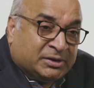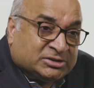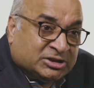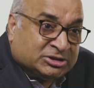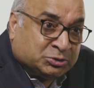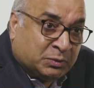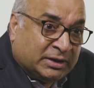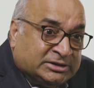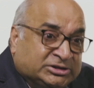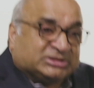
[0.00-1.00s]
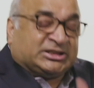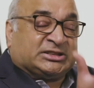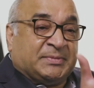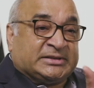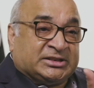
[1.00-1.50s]
business to a
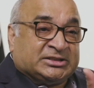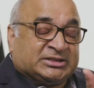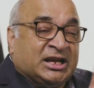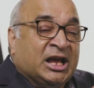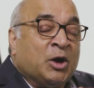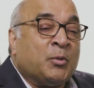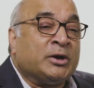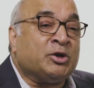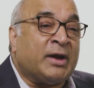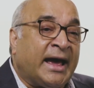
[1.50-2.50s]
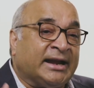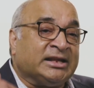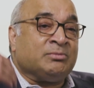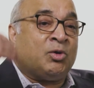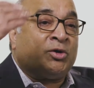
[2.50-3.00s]
logistics business where you're
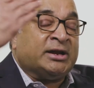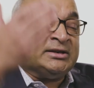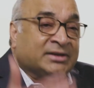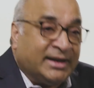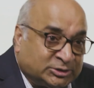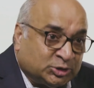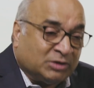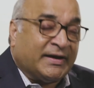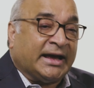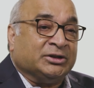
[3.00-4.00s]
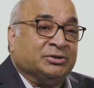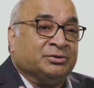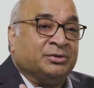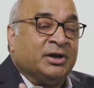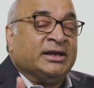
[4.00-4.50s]
adding more intellectual
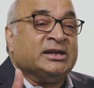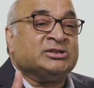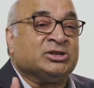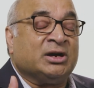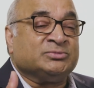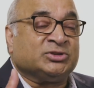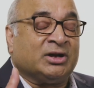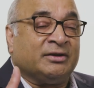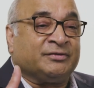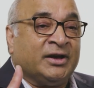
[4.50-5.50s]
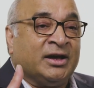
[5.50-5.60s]
value in terms of